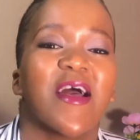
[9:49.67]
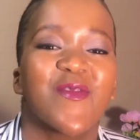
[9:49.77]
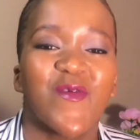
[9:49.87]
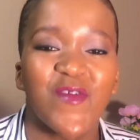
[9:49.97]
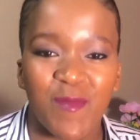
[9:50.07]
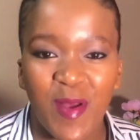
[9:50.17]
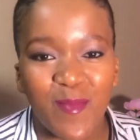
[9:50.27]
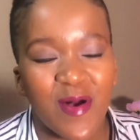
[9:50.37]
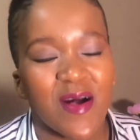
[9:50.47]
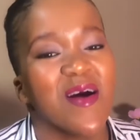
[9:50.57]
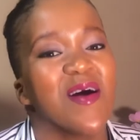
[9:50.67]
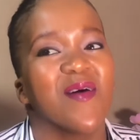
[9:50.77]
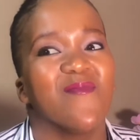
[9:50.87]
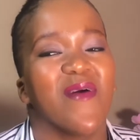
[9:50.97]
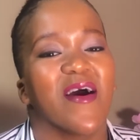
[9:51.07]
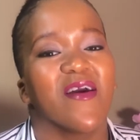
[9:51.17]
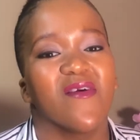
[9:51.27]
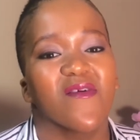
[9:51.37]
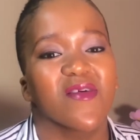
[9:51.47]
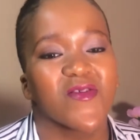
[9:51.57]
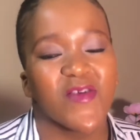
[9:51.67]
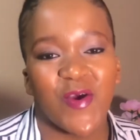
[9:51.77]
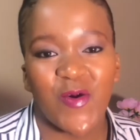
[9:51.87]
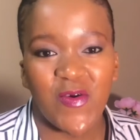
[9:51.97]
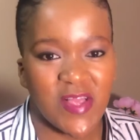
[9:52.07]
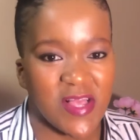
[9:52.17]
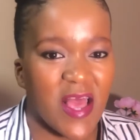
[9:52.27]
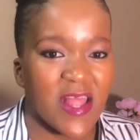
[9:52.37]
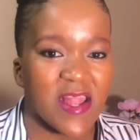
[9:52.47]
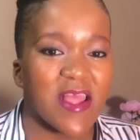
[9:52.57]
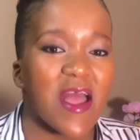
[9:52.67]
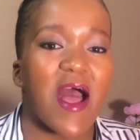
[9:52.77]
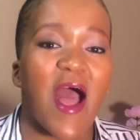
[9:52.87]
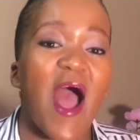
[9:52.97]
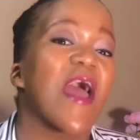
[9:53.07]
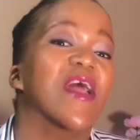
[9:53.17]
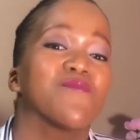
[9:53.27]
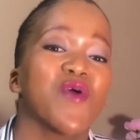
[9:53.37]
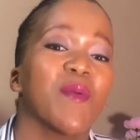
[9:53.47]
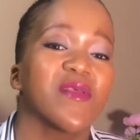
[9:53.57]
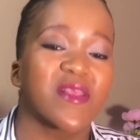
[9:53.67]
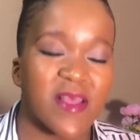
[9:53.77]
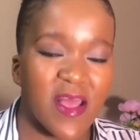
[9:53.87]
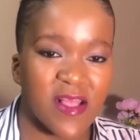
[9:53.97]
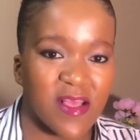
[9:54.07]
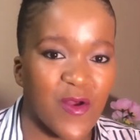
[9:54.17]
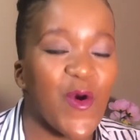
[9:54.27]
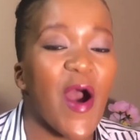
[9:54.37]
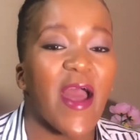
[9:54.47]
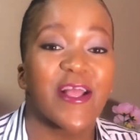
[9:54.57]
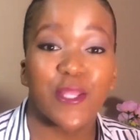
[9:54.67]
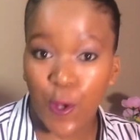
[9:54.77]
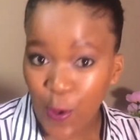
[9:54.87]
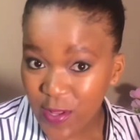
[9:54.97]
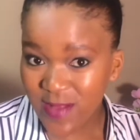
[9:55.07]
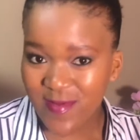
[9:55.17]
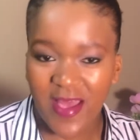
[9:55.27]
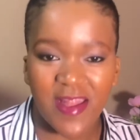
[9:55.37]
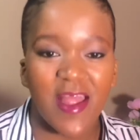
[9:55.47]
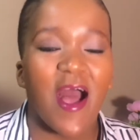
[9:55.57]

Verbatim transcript: I do remember my three year old son. I promised that, or I had told him that